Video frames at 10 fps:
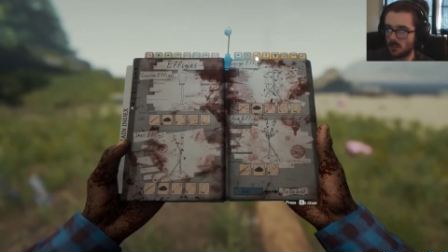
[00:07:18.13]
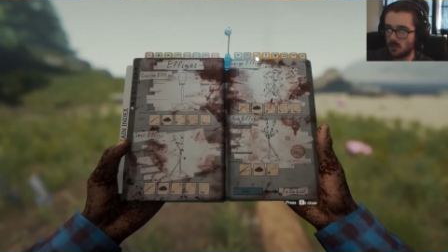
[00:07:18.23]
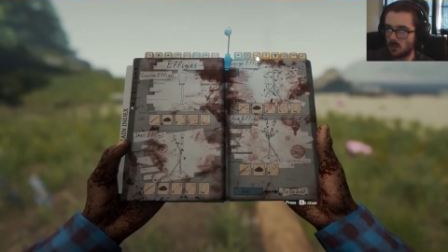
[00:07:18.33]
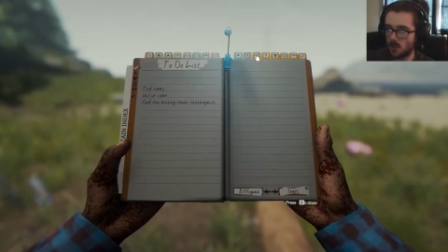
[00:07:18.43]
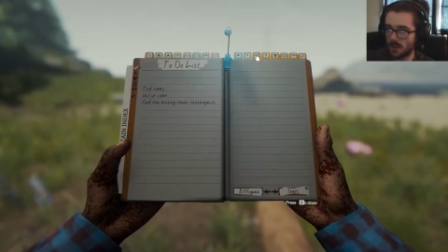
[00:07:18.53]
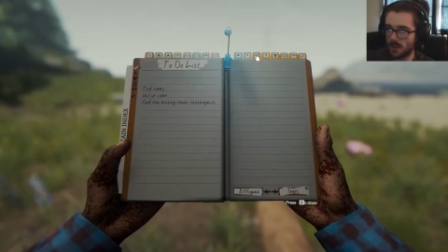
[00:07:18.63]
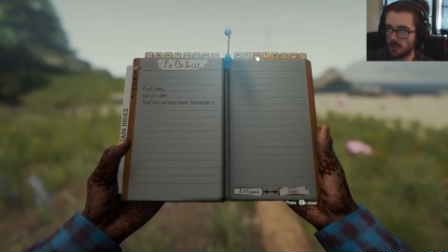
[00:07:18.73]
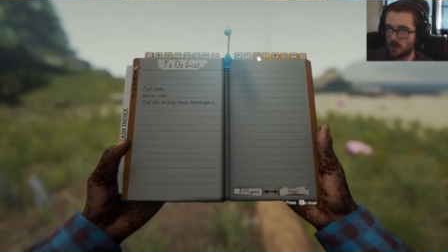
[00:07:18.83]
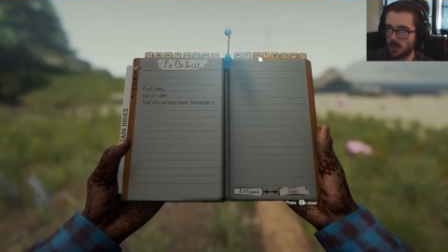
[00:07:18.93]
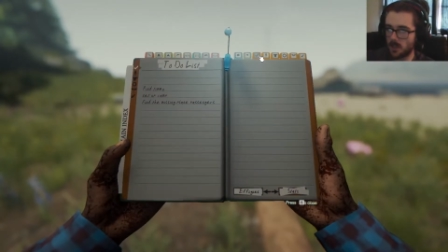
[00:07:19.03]
What did I
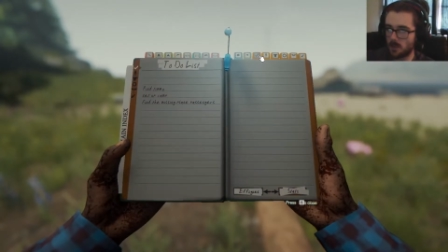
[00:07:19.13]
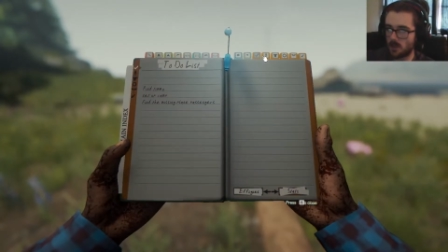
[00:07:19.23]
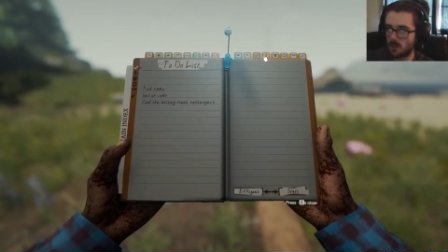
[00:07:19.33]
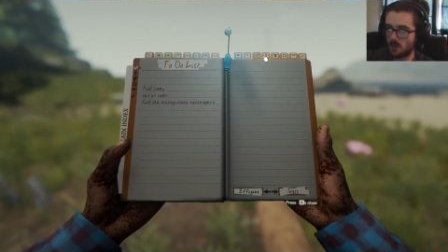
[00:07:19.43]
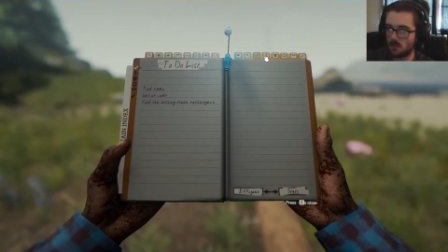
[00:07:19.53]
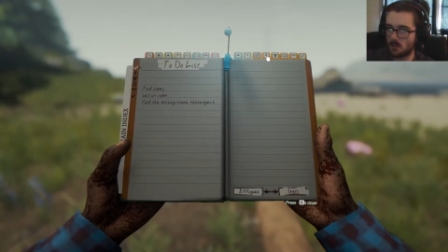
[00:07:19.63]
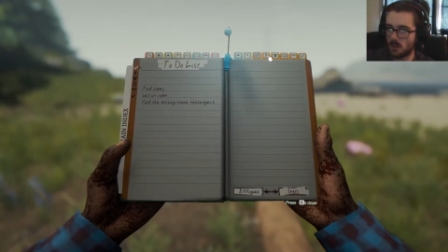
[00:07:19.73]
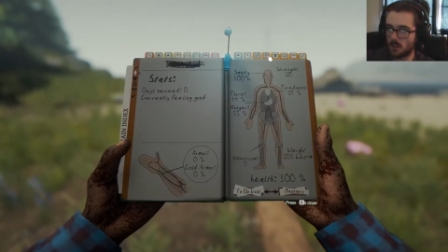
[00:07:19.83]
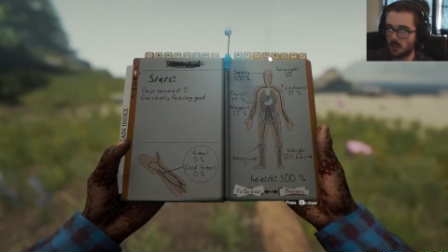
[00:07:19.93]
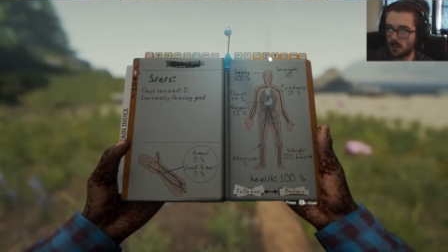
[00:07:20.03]
just pick up though?
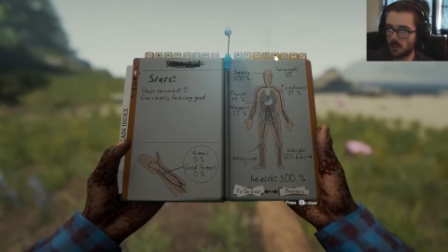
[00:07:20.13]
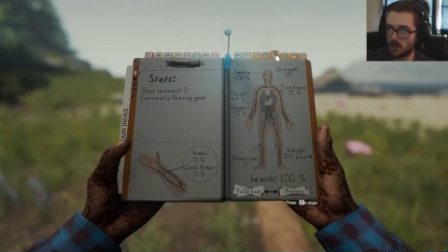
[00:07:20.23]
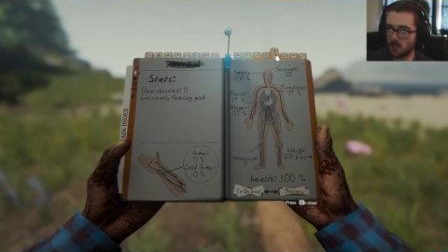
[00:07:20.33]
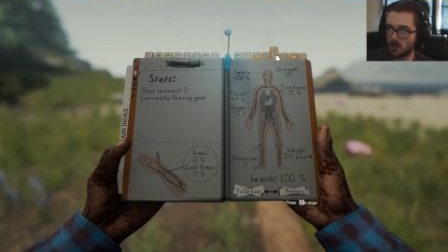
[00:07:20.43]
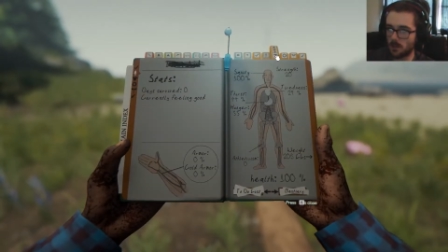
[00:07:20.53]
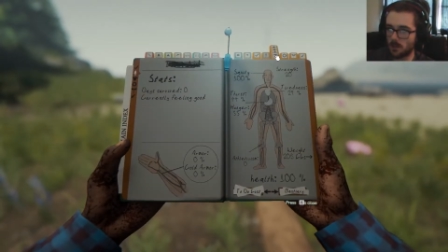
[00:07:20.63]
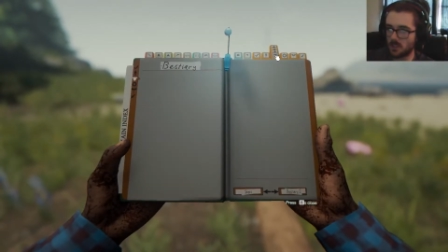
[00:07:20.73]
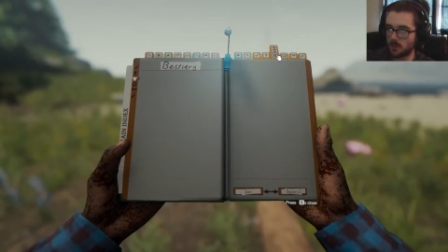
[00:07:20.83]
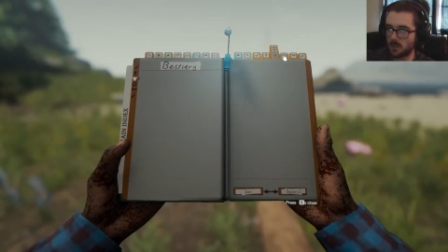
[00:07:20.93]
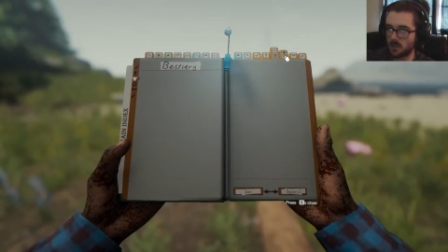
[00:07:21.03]
I I could have sworn I
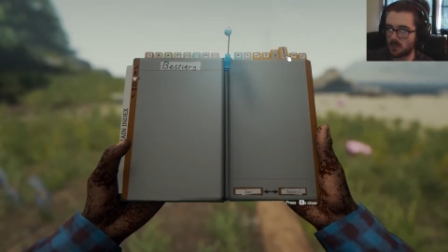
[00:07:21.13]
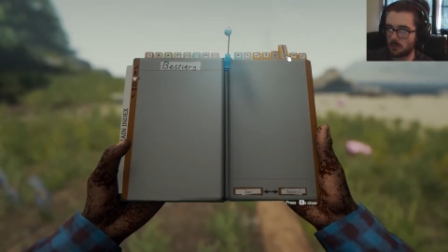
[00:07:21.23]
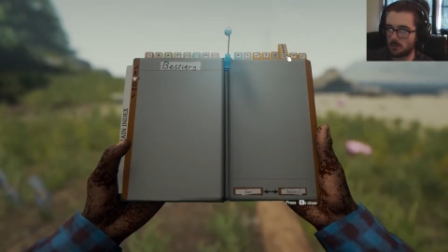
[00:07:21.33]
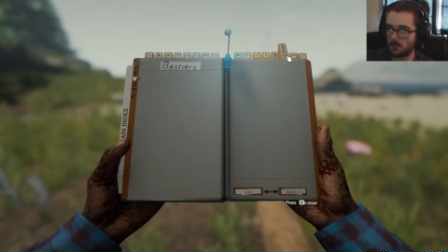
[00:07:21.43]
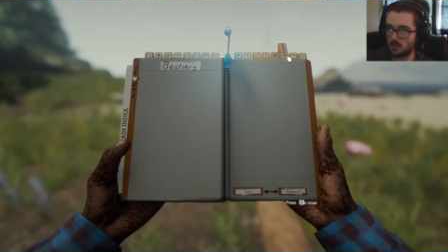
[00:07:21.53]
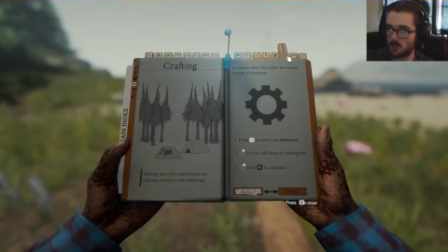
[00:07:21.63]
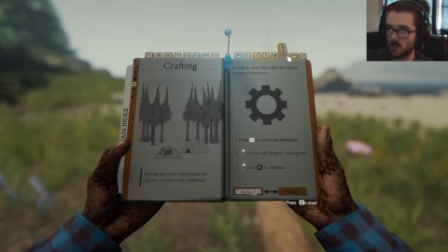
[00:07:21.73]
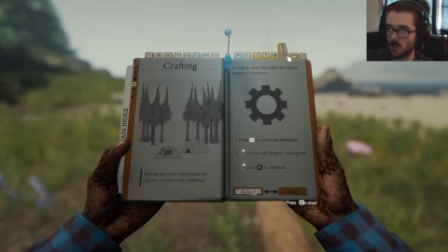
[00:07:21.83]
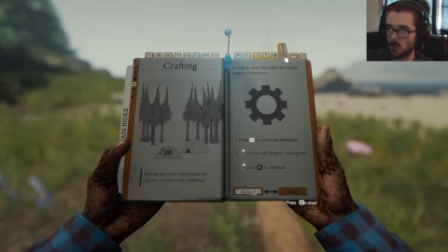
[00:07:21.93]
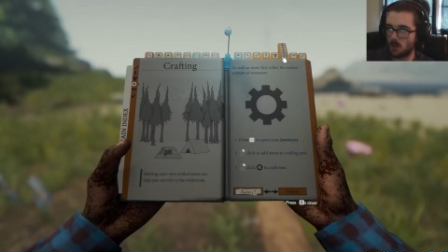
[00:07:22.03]
picked up like some
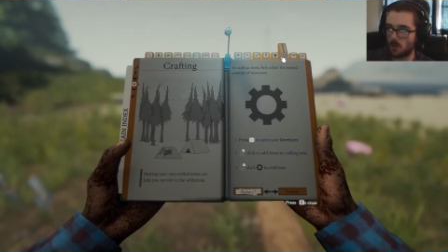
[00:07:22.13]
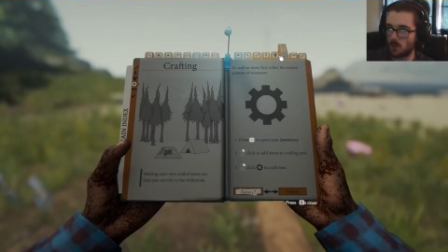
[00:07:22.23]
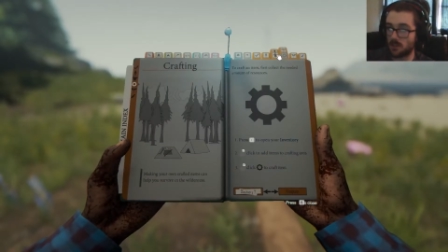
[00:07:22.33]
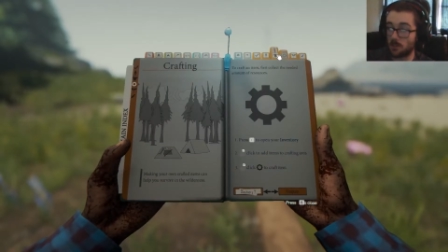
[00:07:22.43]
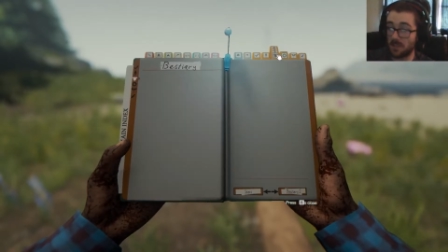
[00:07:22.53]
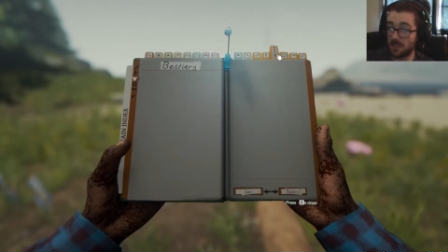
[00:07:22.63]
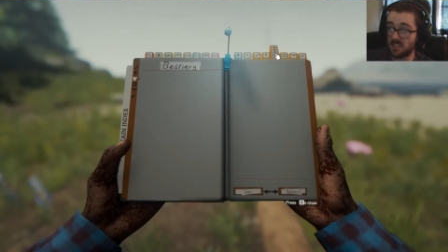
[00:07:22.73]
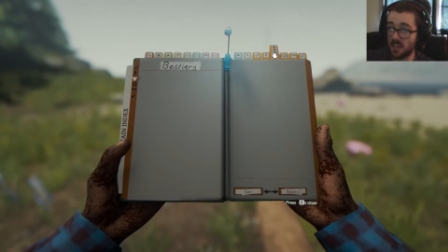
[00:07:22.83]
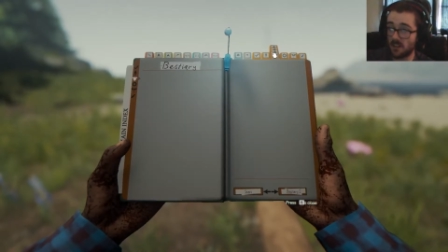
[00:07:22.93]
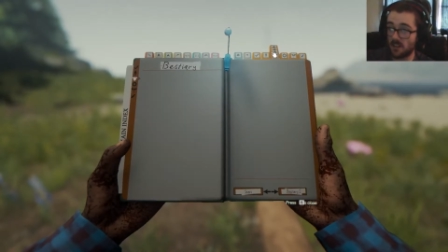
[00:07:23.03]
some note. Oh, there's a
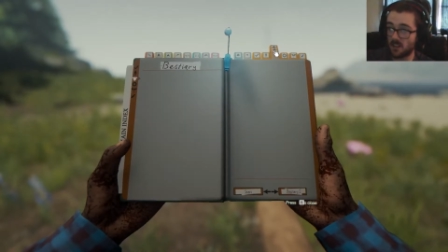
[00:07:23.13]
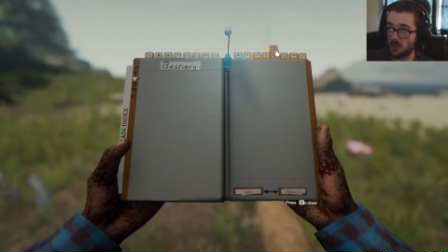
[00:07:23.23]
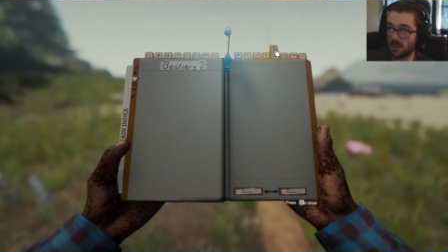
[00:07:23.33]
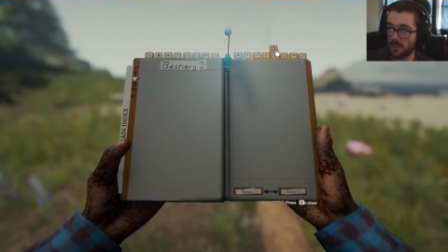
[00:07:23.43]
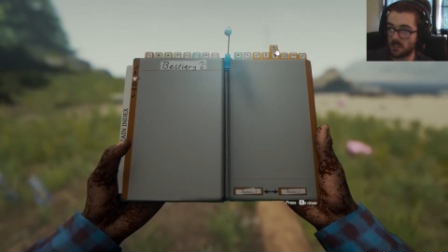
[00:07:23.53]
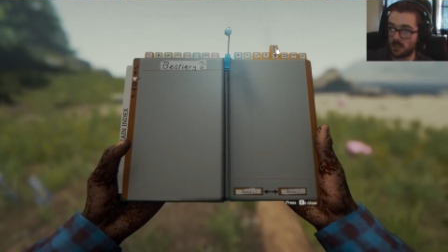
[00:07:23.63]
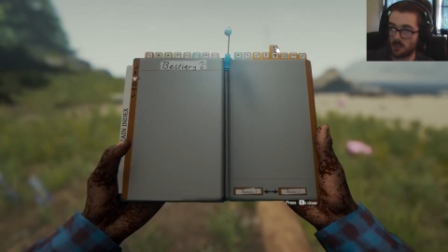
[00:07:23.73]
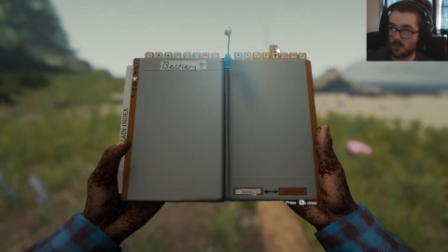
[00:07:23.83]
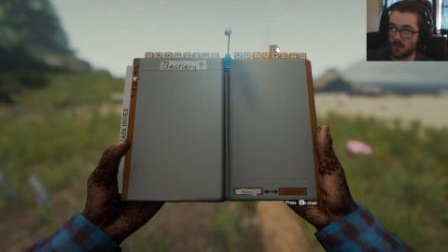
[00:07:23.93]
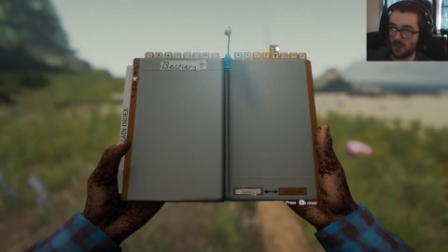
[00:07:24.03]
bestiary, so we can actually
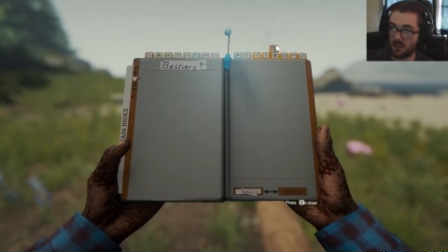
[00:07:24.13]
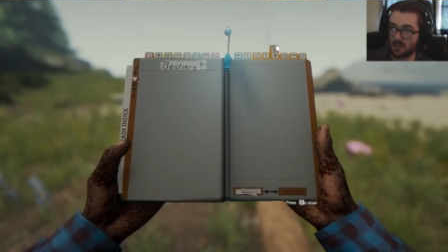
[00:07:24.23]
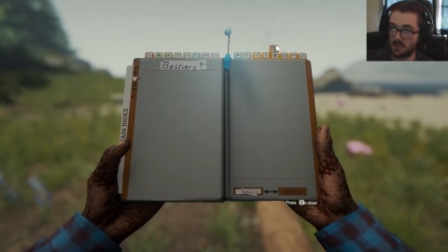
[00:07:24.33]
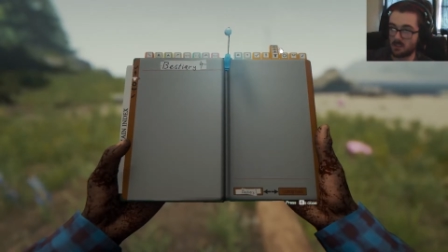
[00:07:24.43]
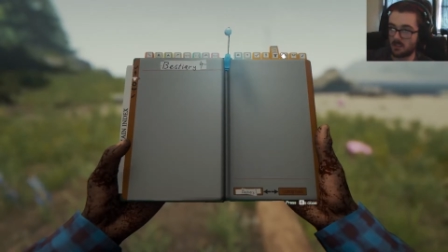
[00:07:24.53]
learn about our enemies.